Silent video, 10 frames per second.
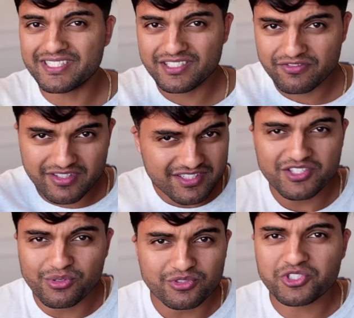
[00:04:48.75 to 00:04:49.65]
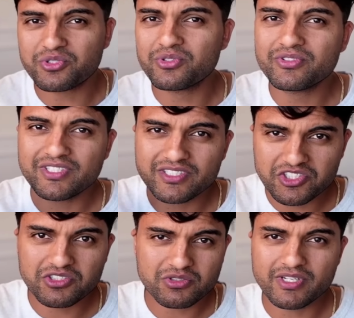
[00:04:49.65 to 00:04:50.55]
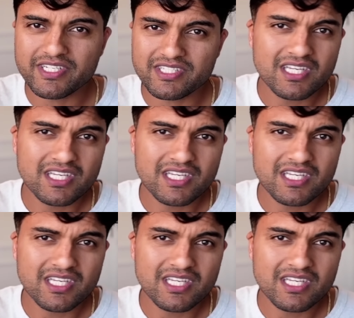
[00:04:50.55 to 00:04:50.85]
If this is all true, then interest rates